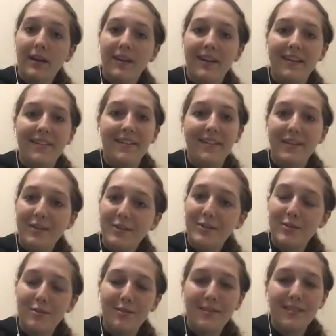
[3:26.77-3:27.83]
And the
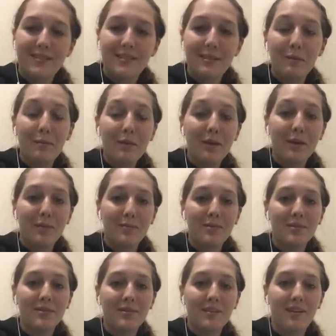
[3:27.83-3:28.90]
issue is
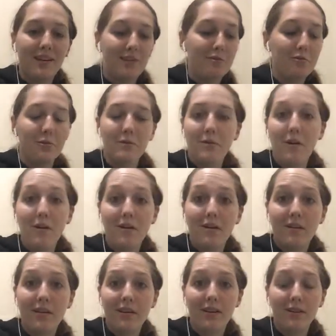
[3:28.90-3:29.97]
sometimes I do it
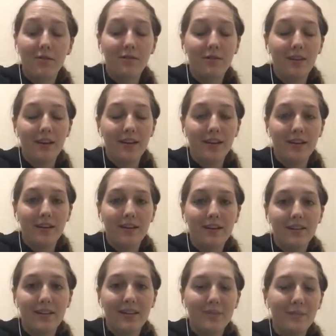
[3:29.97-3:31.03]
wrong and I don't like it.
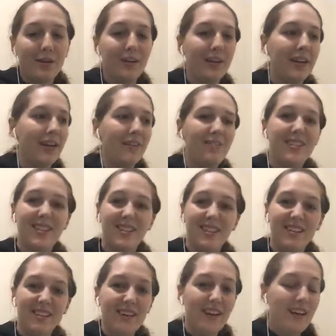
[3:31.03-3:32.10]
And I'm going to have to
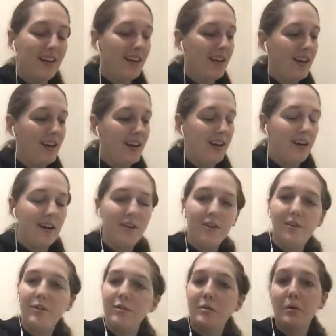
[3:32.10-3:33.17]

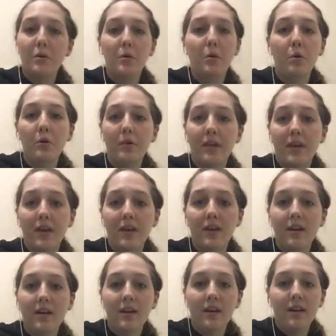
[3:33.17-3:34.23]
undo the whole thing.
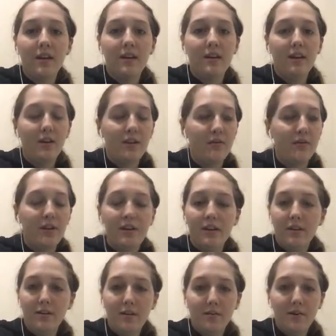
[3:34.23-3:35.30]
Now, the
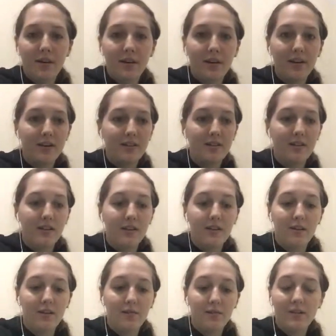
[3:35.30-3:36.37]
video, I'm not going to sit
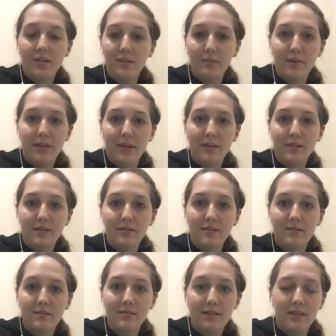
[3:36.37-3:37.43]
here for 10 minutes
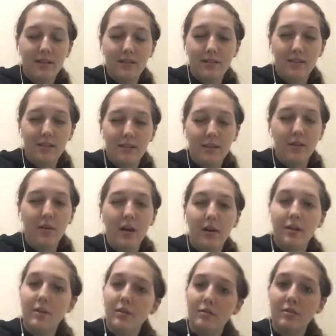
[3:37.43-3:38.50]
telling you how to
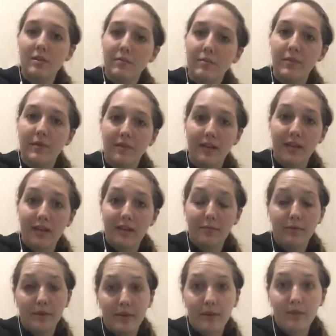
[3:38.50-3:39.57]
do something that I get
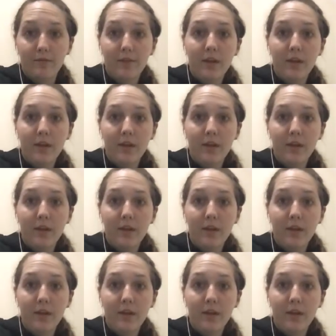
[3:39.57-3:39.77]
rid of.